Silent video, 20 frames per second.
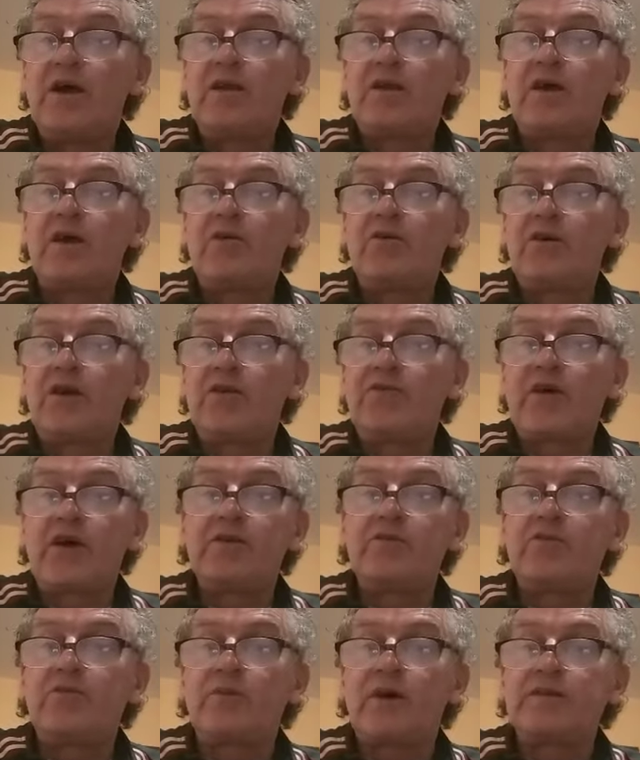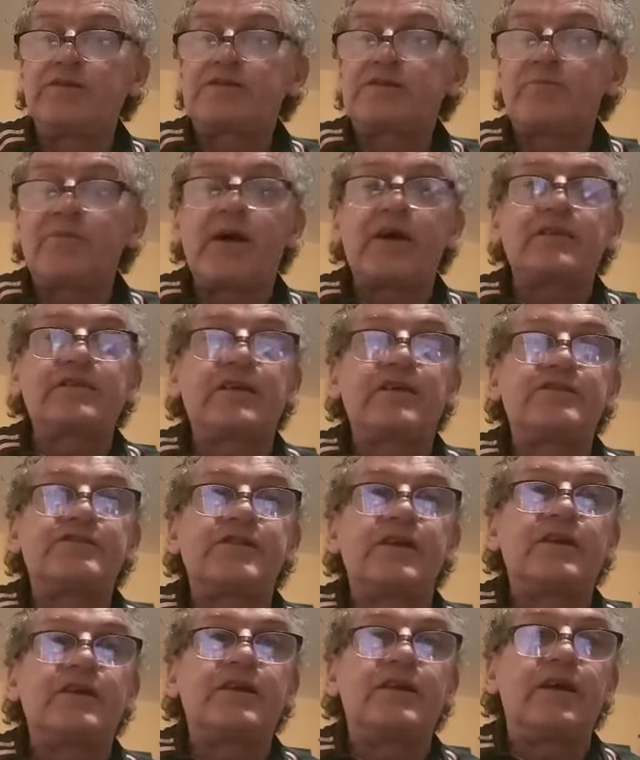Now, if anyone wants to back that
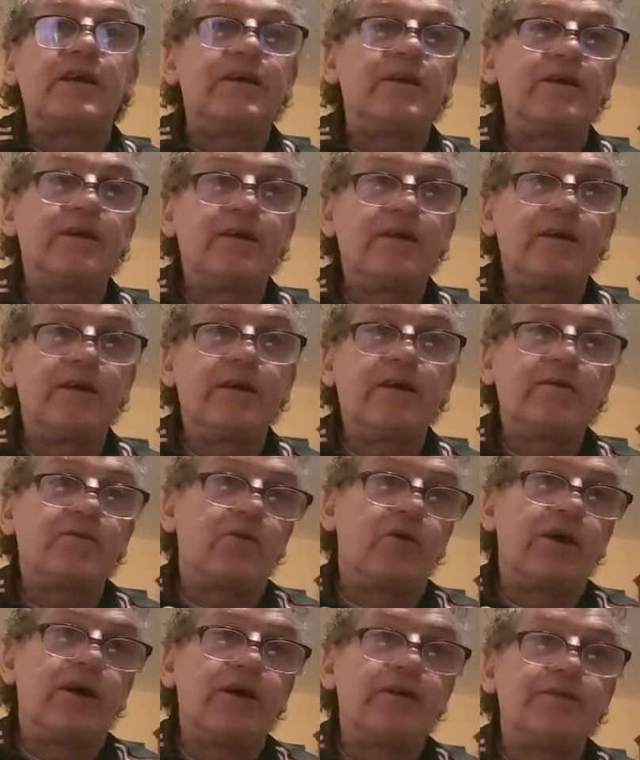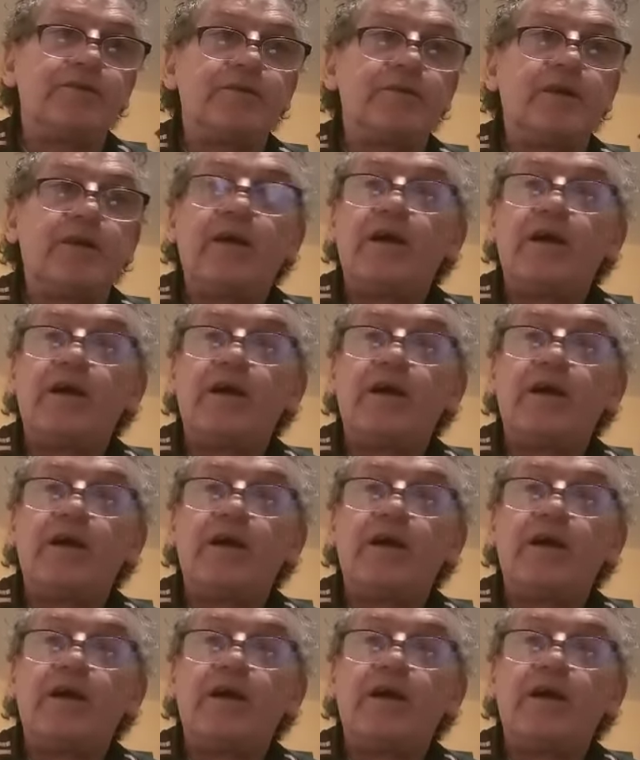singly, go ahead.